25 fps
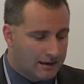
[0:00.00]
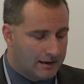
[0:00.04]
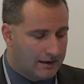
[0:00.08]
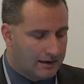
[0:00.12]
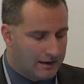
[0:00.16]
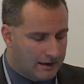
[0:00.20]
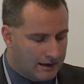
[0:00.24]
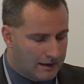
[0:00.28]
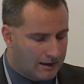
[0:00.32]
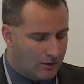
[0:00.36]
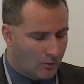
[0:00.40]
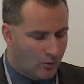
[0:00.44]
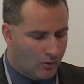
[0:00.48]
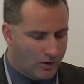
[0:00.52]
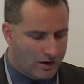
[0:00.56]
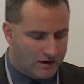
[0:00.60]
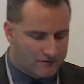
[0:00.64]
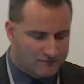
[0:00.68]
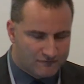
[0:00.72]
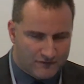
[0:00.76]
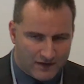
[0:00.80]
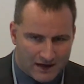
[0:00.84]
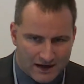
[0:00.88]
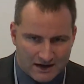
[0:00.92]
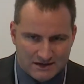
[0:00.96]
Uh, we are
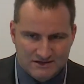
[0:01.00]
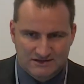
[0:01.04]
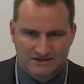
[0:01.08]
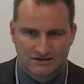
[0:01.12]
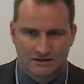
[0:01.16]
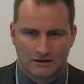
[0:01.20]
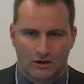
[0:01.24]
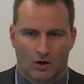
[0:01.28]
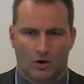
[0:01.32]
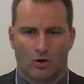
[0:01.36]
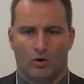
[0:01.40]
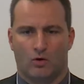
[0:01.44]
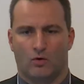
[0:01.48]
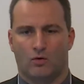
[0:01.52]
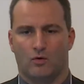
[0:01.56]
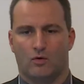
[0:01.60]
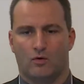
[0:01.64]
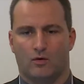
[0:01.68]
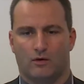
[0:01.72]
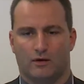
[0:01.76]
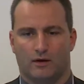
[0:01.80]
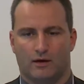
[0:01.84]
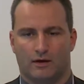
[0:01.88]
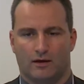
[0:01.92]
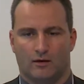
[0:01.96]
very
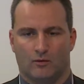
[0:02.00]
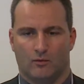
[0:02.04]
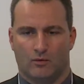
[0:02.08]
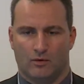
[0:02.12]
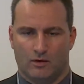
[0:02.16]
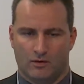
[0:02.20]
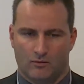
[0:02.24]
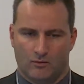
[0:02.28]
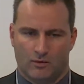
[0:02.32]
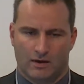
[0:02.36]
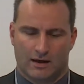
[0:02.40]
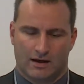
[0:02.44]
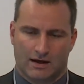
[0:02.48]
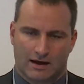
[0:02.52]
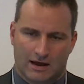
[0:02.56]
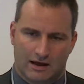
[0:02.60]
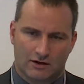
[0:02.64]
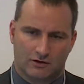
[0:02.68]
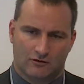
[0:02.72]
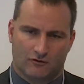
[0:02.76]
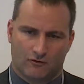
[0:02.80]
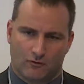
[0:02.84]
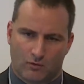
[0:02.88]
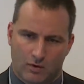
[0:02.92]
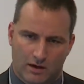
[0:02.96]
slow. We, we, are
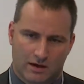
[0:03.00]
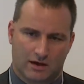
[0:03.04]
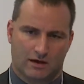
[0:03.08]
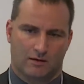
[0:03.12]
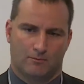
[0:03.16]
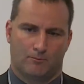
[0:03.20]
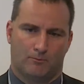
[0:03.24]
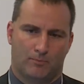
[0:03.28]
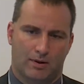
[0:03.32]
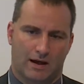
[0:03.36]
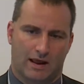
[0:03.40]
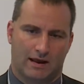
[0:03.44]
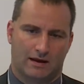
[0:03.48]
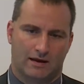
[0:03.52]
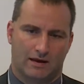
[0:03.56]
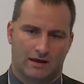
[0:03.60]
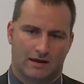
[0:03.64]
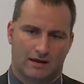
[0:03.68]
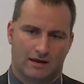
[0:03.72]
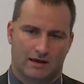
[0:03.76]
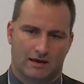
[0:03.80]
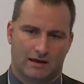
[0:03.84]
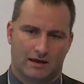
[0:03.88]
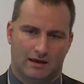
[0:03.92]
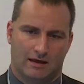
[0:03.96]
kind of quick in
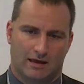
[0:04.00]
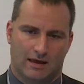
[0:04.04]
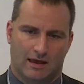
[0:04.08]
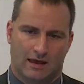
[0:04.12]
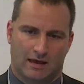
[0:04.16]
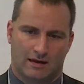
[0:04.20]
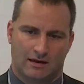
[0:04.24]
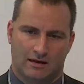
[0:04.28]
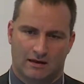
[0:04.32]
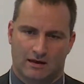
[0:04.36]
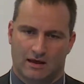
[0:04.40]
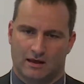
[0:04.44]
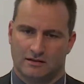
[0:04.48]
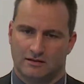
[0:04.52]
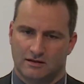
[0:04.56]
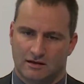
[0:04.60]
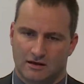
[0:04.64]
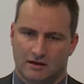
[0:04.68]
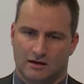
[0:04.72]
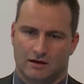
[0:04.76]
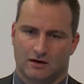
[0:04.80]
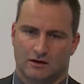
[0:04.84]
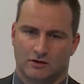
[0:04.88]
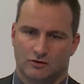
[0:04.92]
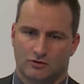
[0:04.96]
planning and in
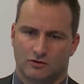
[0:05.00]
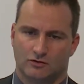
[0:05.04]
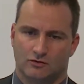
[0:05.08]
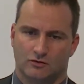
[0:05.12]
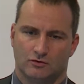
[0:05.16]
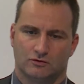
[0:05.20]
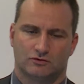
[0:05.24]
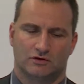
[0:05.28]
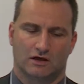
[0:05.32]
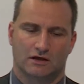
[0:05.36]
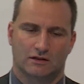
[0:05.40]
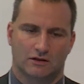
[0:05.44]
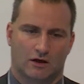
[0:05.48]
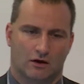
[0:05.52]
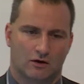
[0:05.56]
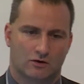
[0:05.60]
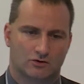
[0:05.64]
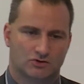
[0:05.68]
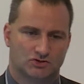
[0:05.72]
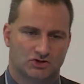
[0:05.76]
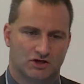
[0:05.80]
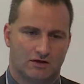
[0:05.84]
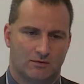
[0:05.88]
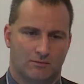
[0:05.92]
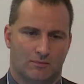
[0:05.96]
adhering to new
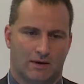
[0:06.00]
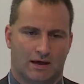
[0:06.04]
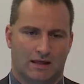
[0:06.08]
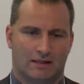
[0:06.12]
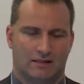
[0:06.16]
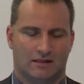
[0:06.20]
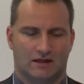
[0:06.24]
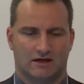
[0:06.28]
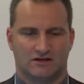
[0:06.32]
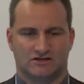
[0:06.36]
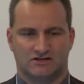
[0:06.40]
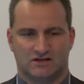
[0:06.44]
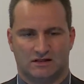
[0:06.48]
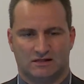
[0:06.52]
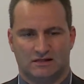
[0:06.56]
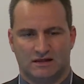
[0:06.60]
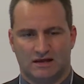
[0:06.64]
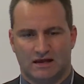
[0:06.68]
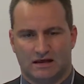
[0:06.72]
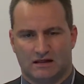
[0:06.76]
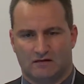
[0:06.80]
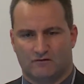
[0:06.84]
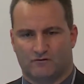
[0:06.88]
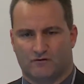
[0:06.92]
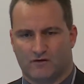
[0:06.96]
technology, but
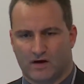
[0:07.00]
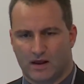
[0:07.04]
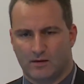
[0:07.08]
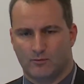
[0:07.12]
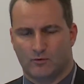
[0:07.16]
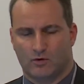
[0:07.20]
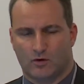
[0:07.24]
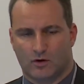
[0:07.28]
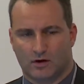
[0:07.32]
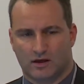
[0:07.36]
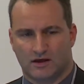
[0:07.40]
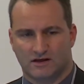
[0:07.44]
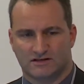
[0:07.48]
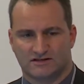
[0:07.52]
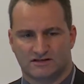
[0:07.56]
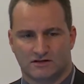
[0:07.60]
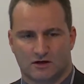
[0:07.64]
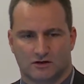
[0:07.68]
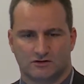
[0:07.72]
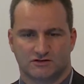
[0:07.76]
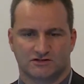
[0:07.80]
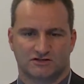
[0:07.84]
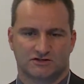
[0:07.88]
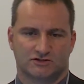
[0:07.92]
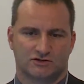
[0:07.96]
legal framework is
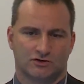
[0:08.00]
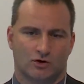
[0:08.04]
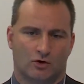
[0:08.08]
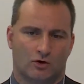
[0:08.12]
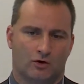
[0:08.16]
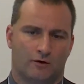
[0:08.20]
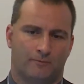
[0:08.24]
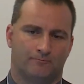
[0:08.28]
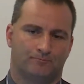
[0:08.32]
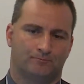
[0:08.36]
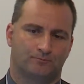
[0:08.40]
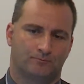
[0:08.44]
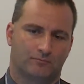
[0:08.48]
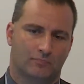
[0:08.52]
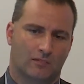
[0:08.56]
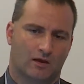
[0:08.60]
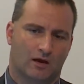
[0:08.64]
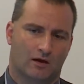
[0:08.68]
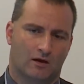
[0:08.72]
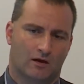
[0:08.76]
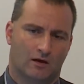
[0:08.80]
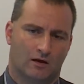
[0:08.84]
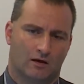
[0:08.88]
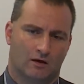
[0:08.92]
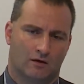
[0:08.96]
not so
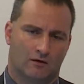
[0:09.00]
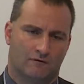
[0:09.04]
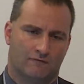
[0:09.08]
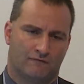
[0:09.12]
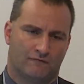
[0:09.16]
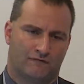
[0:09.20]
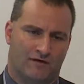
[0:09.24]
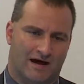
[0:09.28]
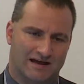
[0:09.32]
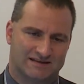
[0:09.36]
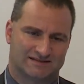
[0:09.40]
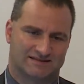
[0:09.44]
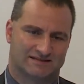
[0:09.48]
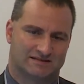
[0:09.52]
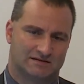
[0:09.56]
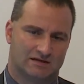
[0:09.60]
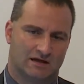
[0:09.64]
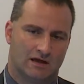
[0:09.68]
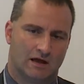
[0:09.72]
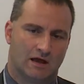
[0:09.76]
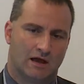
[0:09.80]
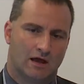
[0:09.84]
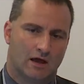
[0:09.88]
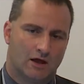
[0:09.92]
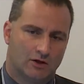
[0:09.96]
uh, fast.
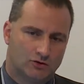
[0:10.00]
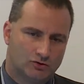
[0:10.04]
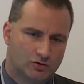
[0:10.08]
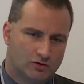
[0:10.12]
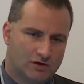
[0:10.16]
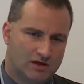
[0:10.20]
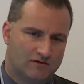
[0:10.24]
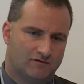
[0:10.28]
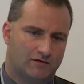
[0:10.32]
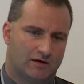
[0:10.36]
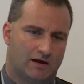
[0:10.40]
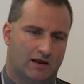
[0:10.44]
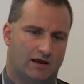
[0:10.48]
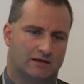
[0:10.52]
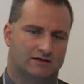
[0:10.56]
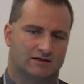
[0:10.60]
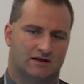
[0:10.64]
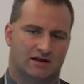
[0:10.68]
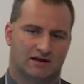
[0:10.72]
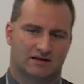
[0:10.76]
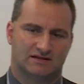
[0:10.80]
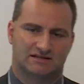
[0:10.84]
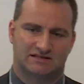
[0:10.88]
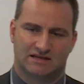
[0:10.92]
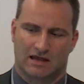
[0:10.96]
To give
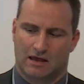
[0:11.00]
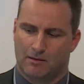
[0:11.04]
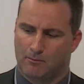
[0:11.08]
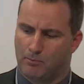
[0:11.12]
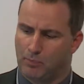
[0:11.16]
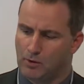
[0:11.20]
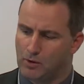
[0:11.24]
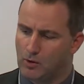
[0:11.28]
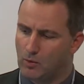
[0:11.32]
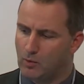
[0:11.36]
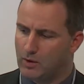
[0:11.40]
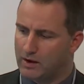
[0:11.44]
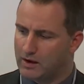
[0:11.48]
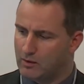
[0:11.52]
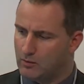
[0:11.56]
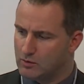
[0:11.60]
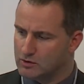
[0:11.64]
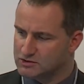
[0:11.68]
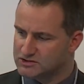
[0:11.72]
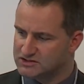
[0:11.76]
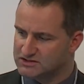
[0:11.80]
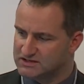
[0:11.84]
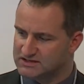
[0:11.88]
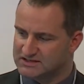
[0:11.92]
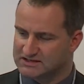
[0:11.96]
another example, when I
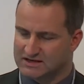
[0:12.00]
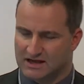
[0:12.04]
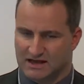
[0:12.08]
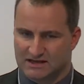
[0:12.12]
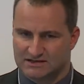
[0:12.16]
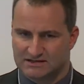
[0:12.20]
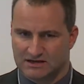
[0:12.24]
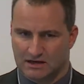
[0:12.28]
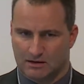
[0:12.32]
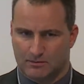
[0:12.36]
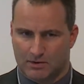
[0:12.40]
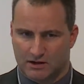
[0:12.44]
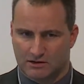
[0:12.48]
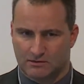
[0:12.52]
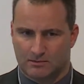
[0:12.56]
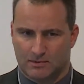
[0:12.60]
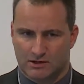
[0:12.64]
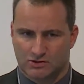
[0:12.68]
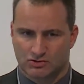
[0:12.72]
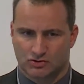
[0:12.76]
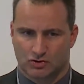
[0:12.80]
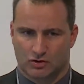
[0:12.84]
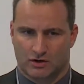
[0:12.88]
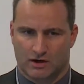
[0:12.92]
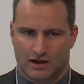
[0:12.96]
was discussing about the
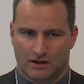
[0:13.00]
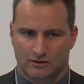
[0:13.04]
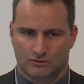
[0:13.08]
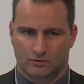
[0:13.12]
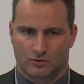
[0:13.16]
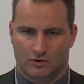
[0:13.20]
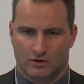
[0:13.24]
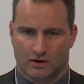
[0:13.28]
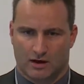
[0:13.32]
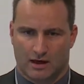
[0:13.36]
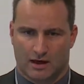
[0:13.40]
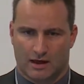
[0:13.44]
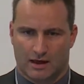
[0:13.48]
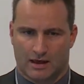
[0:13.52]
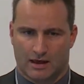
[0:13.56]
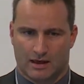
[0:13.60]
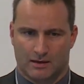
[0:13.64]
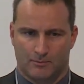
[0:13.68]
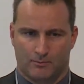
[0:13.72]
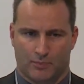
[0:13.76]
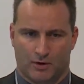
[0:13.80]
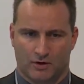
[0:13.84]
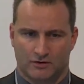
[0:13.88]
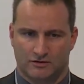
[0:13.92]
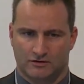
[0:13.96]
metro network, I, I
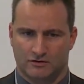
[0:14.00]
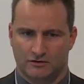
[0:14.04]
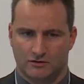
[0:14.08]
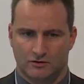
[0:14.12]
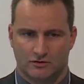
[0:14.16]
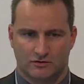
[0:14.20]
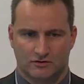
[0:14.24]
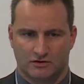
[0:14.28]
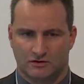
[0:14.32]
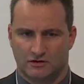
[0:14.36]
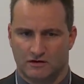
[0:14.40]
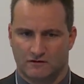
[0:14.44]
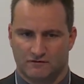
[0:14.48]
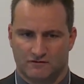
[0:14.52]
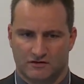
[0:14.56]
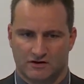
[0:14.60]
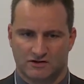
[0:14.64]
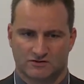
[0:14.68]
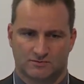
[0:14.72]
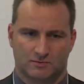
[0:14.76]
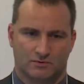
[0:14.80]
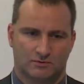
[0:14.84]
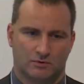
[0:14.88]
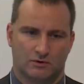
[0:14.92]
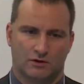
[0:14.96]
pointed you the
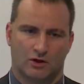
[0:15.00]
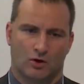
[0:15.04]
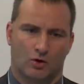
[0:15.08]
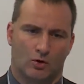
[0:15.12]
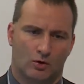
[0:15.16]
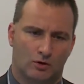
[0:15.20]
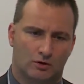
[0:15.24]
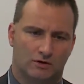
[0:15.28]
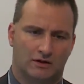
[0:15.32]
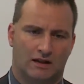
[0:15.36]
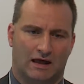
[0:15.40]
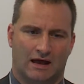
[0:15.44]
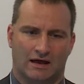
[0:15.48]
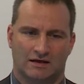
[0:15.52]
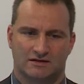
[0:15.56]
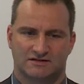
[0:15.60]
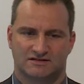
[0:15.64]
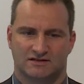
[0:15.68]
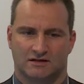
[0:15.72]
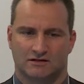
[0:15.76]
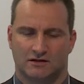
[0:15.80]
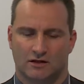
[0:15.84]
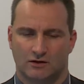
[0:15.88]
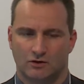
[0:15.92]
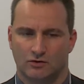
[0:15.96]
difference between the old lines
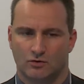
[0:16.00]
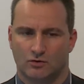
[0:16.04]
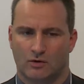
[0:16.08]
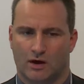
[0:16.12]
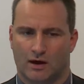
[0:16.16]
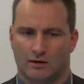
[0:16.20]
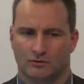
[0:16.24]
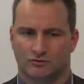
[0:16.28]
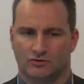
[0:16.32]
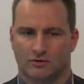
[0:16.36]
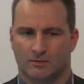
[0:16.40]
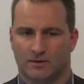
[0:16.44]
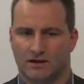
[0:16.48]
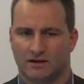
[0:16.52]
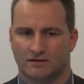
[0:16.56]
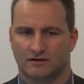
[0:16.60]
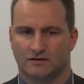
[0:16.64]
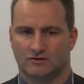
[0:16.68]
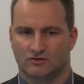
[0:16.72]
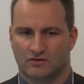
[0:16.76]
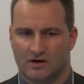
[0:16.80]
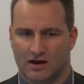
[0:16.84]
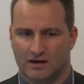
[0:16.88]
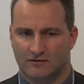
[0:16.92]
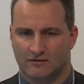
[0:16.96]
and the new
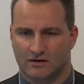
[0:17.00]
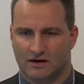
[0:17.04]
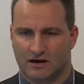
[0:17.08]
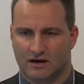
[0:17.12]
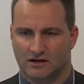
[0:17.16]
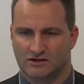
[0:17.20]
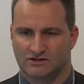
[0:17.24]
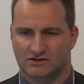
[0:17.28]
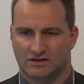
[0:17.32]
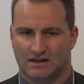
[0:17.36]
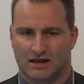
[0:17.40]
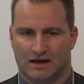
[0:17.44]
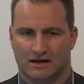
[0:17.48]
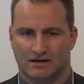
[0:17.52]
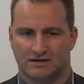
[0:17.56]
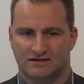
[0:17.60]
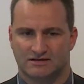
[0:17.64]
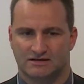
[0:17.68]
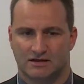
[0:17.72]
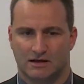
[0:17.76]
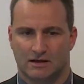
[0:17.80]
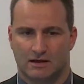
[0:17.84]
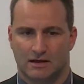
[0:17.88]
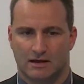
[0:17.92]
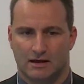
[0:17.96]
automated driverless lines.
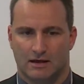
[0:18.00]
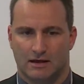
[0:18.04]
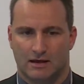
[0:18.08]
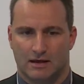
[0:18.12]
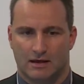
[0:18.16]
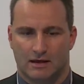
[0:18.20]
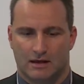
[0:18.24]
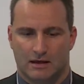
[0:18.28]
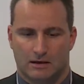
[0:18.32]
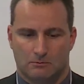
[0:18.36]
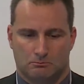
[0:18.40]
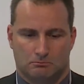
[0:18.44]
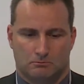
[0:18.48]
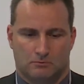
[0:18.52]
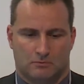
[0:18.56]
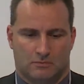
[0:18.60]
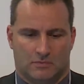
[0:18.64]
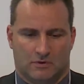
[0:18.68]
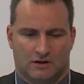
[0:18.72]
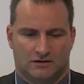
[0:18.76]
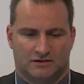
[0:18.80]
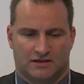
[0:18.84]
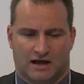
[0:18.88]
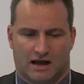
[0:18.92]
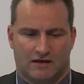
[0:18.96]

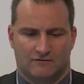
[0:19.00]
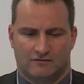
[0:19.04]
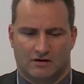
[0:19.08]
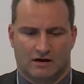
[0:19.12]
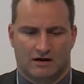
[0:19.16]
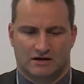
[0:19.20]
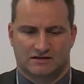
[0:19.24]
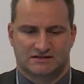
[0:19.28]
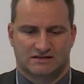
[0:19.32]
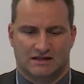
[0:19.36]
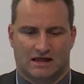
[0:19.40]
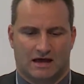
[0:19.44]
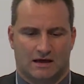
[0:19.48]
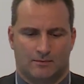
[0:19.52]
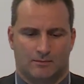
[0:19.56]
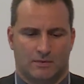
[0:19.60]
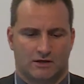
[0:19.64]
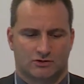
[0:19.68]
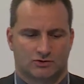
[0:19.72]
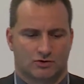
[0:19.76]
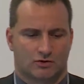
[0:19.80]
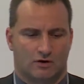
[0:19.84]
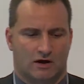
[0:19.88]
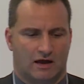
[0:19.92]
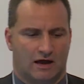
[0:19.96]
Driverless
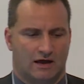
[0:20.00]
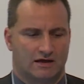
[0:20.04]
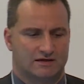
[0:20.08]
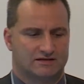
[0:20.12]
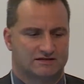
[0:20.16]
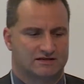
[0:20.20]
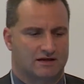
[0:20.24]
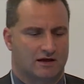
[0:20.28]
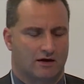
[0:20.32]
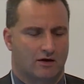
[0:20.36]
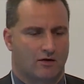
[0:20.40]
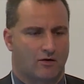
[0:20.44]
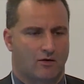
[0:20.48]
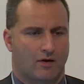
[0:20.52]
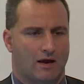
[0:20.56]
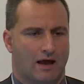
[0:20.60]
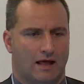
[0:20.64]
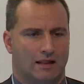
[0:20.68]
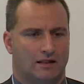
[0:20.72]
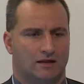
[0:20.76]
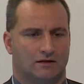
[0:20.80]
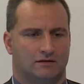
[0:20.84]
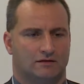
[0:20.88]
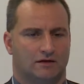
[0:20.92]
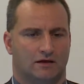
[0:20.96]
metro lines are a
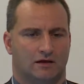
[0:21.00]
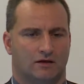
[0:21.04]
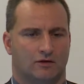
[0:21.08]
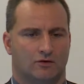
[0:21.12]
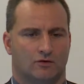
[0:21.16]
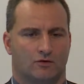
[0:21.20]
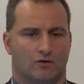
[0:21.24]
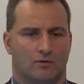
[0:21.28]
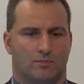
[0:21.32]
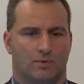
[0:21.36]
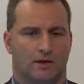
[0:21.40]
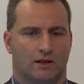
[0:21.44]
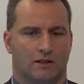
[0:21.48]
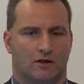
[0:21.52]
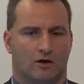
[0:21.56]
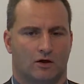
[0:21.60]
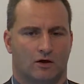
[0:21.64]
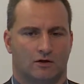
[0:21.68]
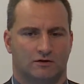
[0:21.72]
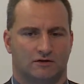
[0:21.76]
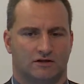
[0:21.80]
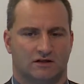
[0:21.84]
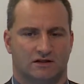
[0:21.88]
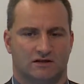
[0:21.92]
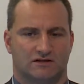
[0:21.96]
reality in European
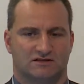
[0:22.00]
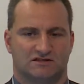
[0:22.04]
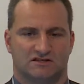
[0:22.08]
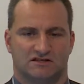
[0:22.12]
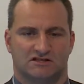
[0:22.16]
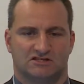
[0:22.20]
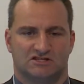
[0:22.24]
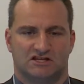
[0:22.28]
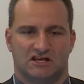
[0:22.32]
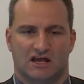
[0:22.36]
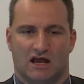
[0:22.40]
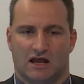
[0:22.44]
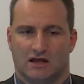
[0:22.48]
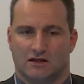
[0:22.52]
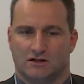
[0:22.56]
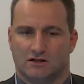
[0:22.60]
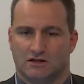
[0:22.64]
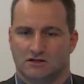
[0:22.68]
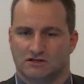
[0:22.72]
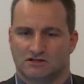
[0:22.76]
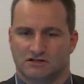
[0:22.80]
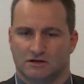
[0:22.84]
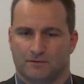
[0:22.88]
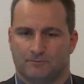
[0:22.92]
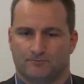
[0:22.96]
continent since the
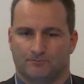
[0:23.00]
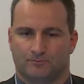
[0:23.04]
80s.